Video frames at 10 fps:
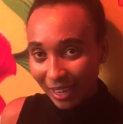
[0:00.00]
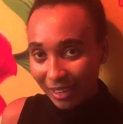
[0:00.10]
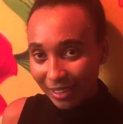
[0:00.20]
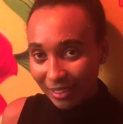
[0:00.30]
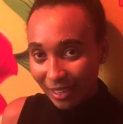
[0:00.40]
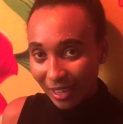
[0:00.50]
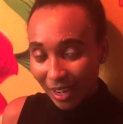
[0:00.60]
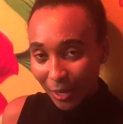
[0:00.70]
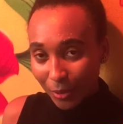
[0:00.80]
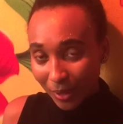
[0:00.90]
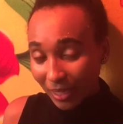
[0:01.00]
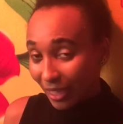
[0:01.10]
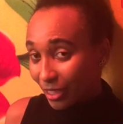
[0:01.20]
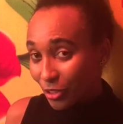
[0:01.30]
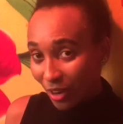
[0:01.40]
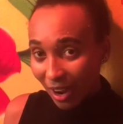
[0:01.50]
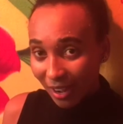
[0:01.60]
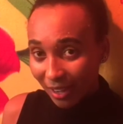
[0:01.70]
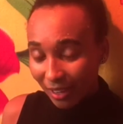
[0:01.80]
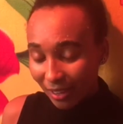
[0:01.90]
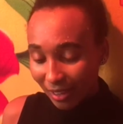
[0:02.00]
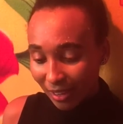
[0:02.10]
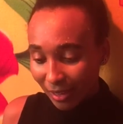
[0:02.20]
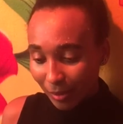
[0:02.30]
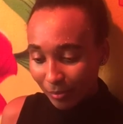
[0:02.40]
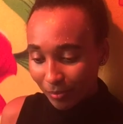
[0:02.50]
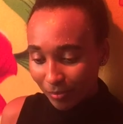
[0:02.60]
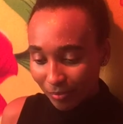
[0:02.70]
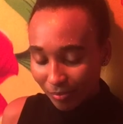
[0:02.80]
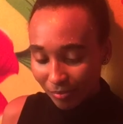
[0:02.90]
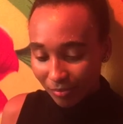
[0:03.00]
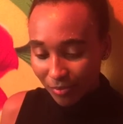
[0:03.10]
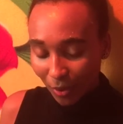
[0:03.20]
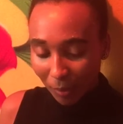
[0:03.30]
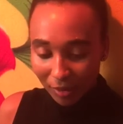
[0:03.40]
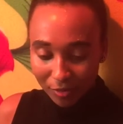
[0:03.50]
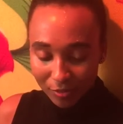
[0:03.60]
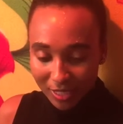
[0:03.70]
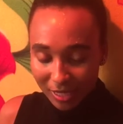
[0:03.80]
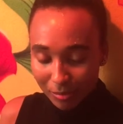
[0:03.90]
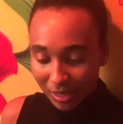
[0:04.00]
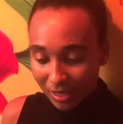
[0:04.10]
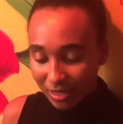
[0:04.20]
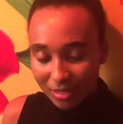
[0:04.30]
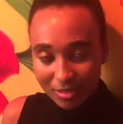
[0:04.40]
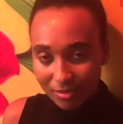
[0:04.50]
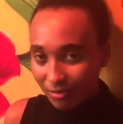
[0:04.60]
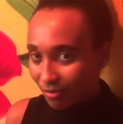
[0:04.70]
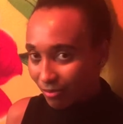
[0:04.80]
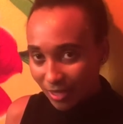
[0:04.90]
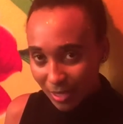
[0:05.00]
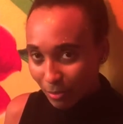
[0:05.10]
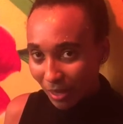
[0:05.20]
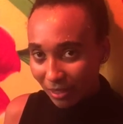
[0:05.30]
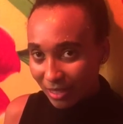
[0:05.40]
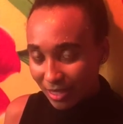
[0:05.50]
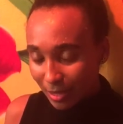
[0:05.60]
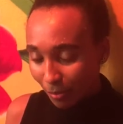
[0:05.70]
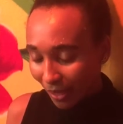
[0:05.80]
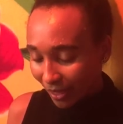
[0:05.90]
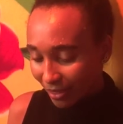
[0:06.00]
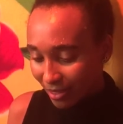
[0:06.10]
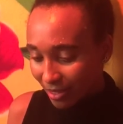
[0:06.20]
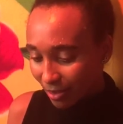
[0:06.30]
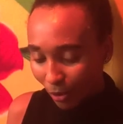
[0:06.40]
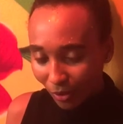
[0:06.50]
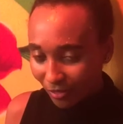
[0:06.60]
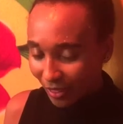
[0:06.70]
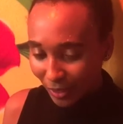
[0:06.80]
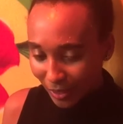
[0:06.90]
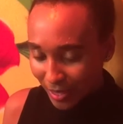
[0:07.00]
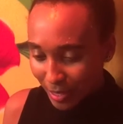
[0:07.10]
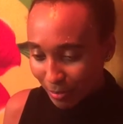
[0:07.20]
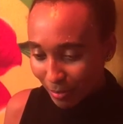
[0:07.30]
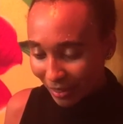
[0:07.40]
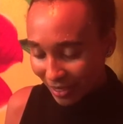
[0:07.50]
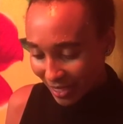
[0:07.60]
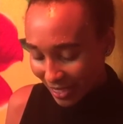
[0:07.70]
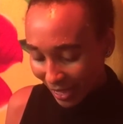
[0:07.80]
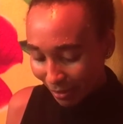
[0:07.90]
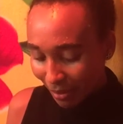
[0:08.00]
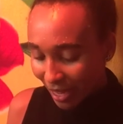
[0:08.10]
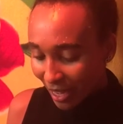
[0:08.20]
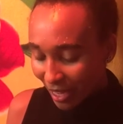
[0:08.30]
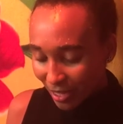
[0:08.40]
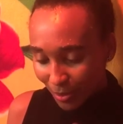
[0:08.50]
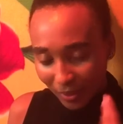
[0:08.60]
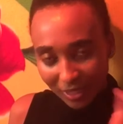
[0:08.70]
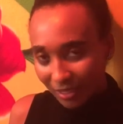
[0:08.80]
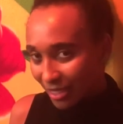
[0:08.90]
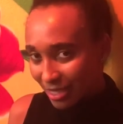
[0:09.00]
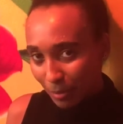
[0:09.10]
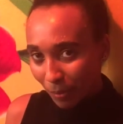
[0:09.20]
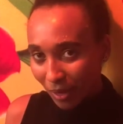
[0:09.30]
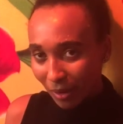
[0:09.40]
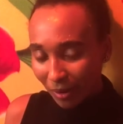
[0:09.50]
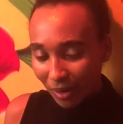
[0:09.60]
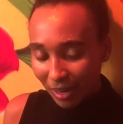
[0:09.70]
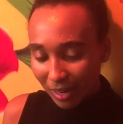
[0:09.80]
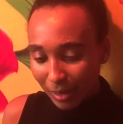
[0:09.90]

and you can let it dry for about 15 minutes. The smell dissipates. All vinegars smell the same, so it'll disappear.